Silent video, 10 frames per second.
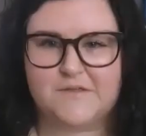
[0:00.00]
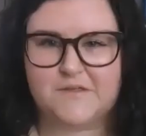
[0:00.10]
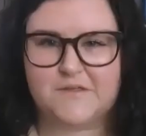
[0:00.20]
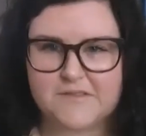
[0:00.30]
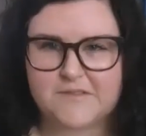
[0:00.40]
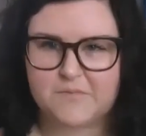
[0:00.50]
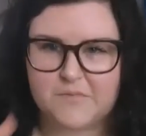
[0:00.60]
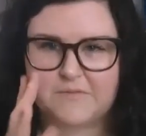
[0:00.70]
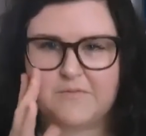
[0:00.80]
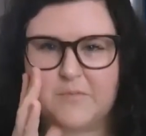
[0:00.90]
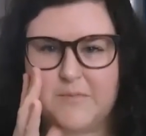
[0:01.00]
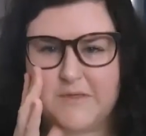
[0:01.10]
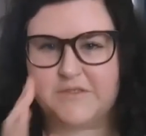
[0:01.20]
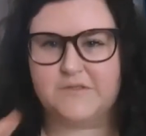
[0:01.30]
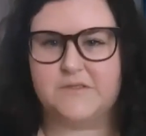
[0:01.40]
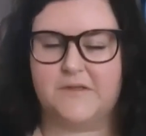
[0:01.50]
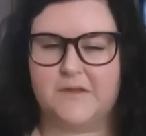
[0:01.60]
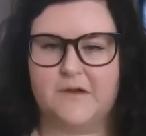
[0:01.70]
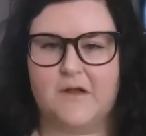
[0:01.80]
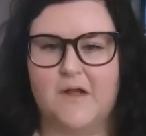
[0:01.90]
certainly some beautiful pictures in
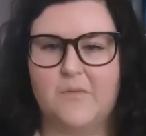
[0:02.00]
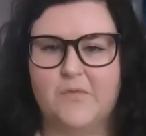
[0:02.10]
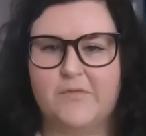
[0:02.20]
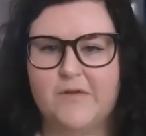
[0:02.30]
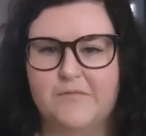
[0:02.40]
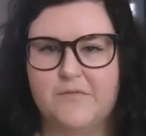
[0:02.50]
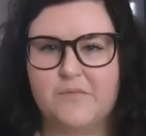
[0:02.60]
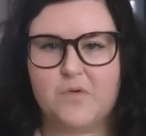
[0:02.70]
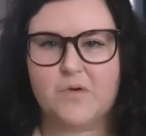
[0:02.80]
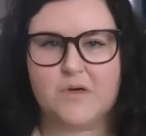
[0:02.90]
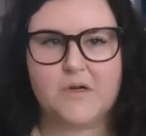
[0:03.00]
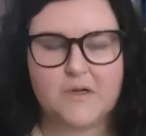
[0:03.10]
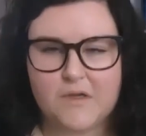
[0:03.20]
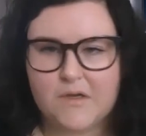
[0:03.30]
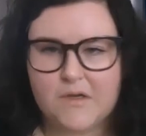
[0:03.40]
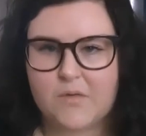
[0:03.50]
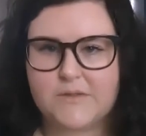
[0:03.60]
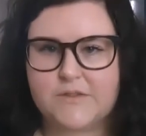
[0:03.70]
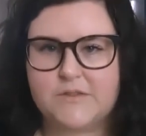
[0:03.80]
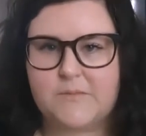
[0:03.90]
there. We've had a few more
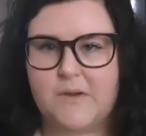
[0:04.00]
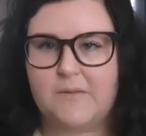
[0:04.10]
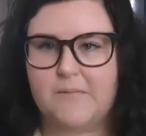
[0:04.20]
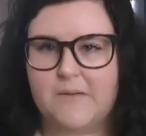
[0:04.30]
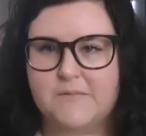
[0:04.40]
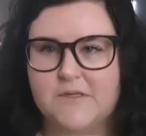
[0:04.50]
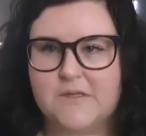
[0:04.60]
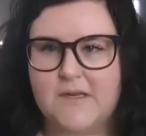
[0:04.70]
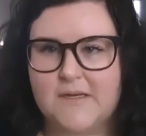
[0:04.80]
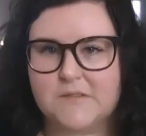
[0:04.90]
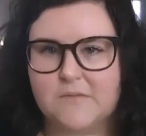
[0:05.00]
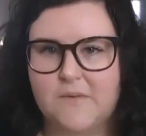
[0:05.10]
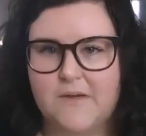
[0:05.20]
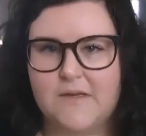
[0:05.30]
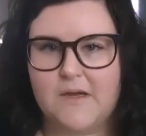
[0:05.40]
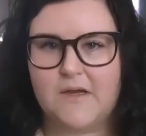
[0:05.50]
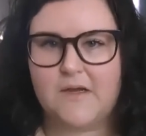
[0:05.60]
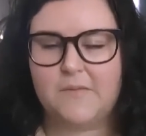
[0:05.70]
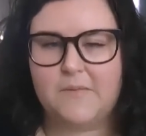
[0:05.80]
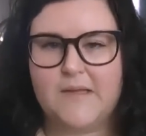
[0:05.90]
questions pop up. So the next one
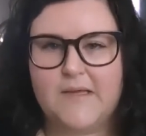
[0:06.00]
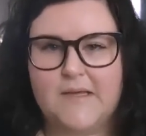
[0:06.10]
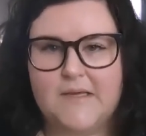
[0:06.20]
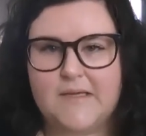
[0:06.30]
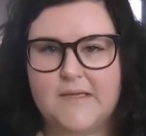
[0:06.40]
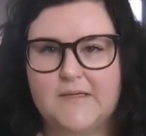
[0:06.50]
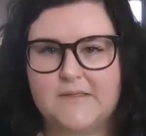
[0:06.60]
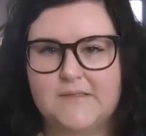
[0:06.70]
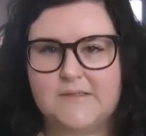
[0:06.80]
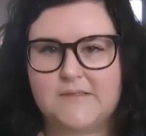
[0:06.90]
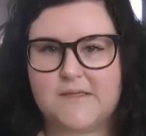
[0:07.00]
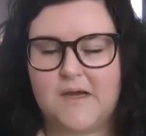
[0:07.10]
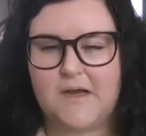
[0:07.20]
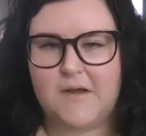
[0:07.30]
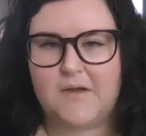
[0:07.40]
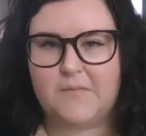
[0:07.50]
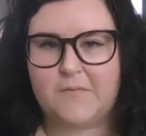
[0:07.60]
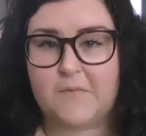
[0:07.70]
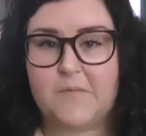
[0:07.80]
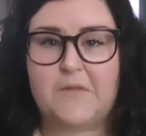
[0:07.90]
is
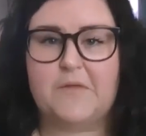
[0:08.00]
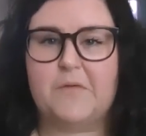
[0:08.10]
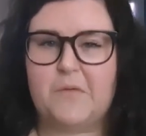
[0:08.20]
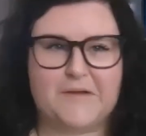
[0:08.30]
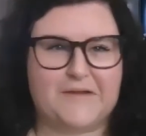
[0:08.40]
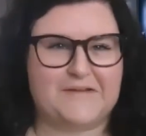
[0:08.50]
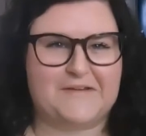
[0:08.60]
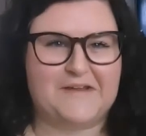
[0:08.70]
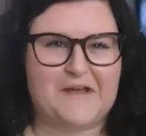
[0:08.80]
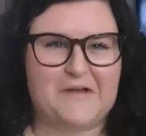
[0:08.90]
from another Oregon